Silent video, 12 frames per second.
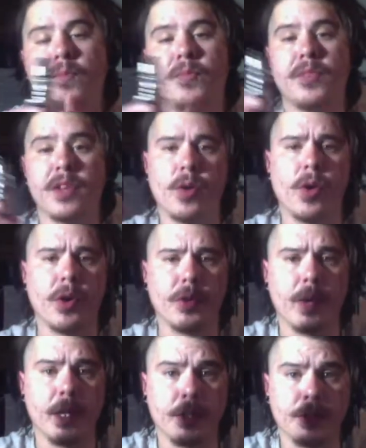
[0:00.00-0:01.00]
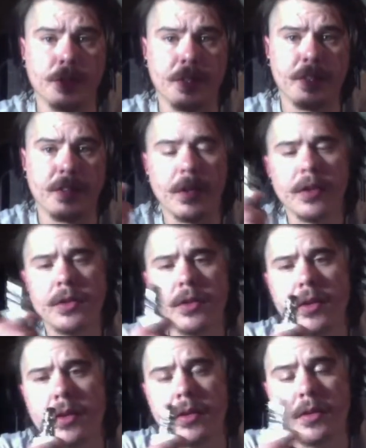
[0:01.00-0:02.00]
The coil's well and truly soaked,
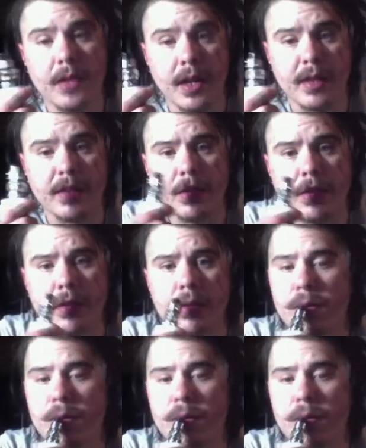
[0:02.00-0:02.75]
so that's good.